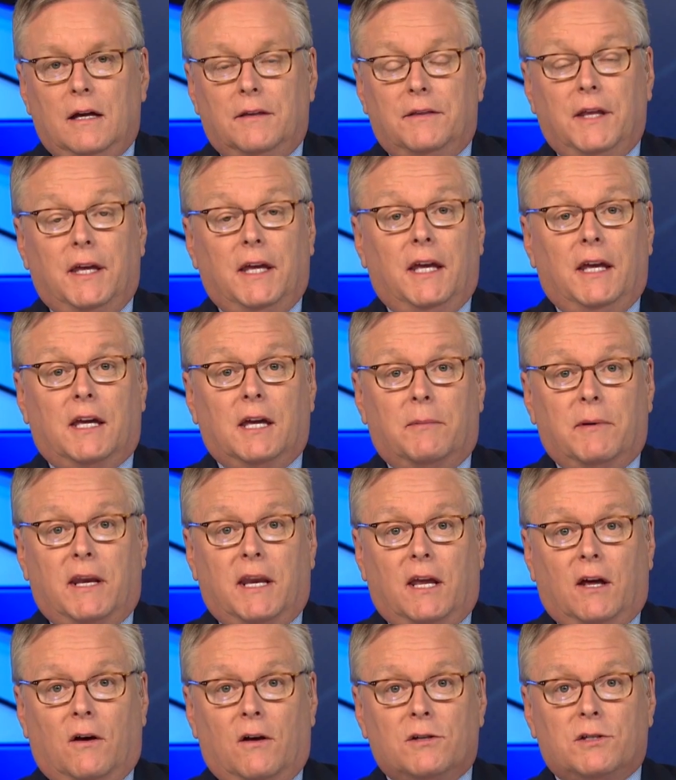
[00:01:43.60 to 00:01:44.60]
The
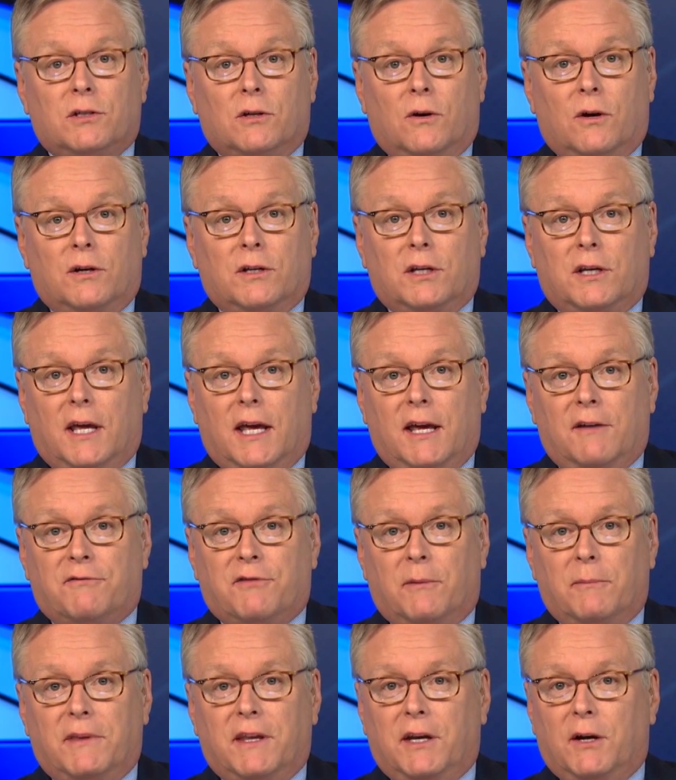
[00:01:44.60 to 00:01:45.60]
committee also heard today
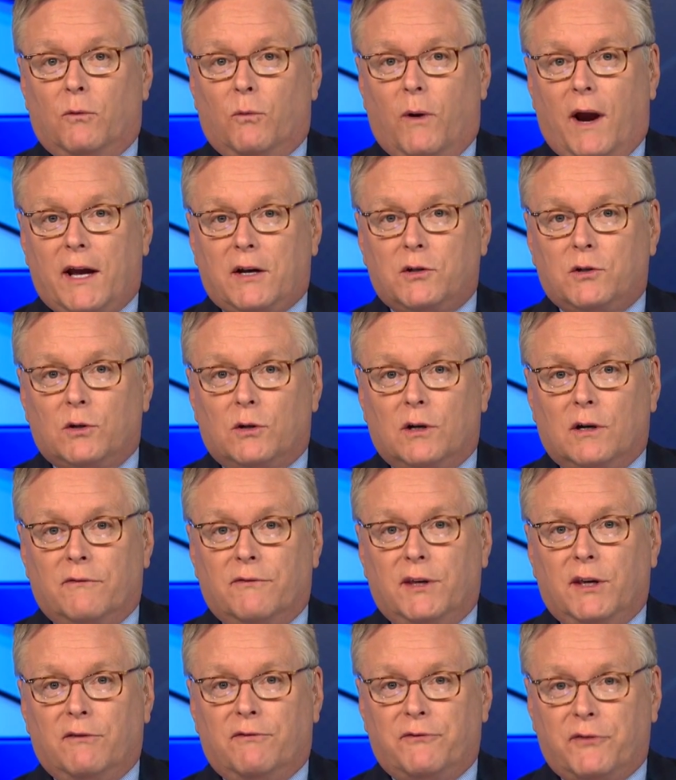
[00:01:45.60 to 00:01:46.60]
from the director of
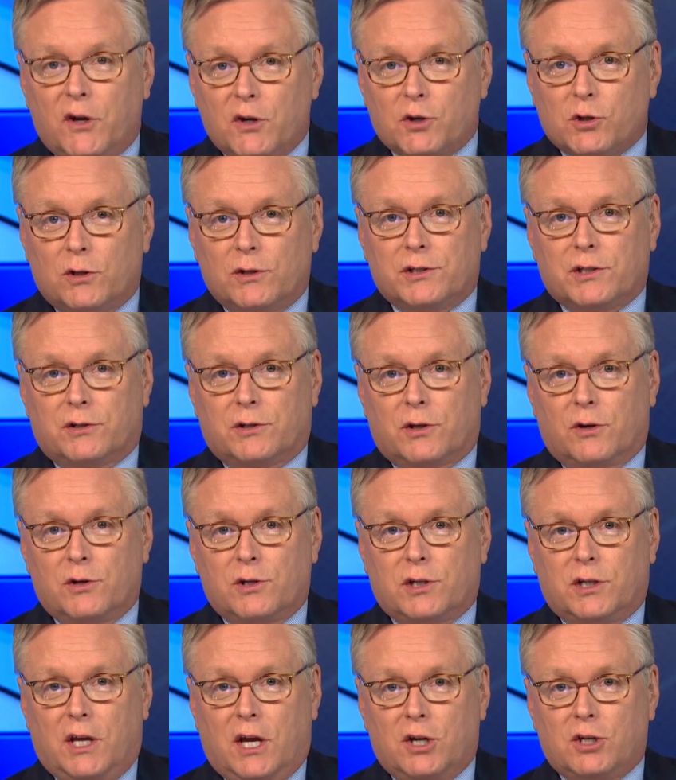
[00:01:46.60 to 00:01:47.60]
the Officials
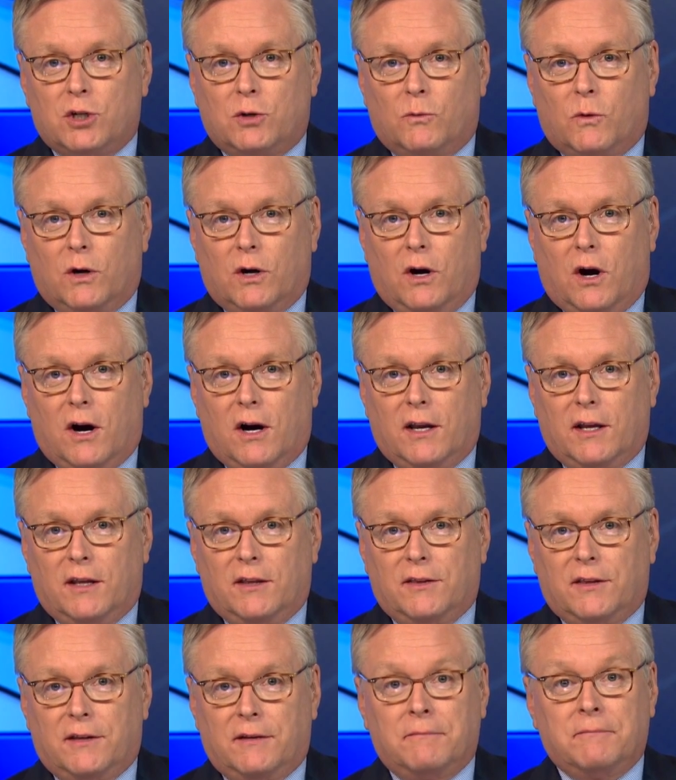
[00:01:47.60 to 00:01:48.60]
Association
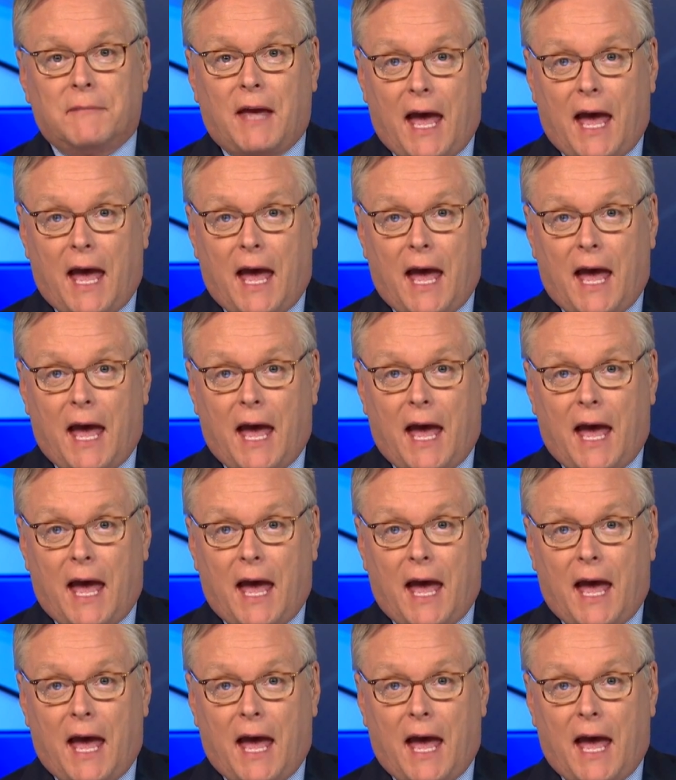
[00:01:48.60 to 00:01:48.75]
regarding the